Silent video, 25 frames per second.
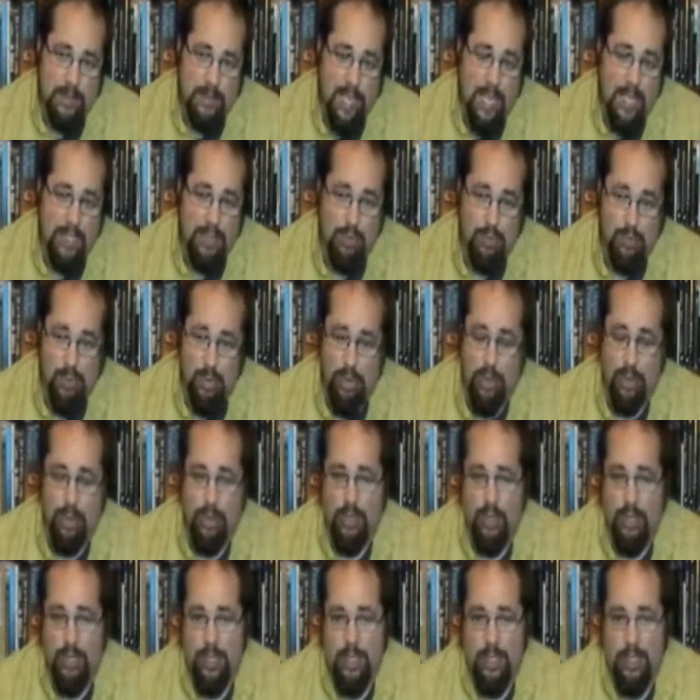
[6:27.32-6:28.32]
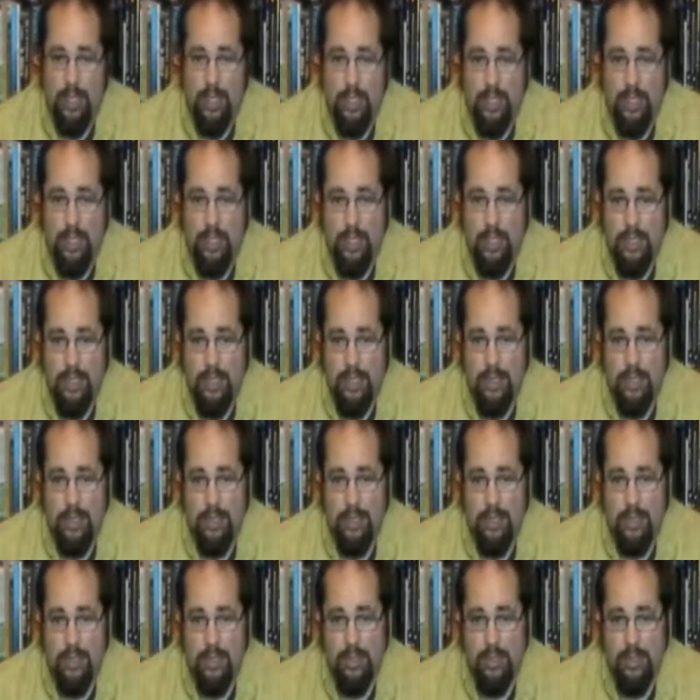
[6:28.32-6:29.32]
God's Word
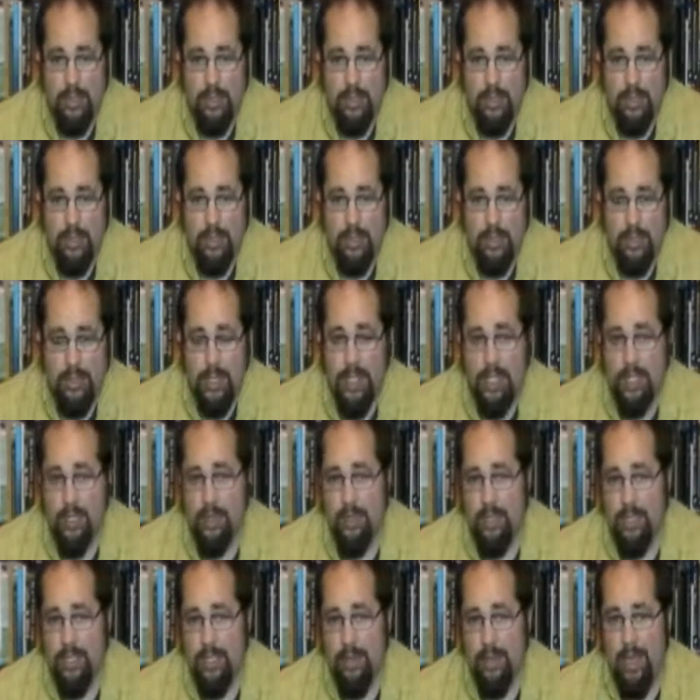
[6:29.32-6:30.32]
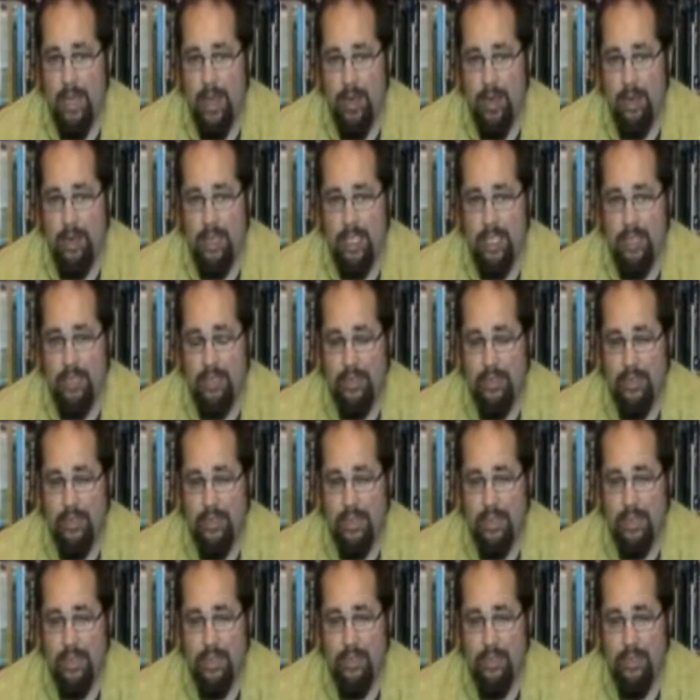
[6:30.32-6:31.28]
speaks to us about our guilt.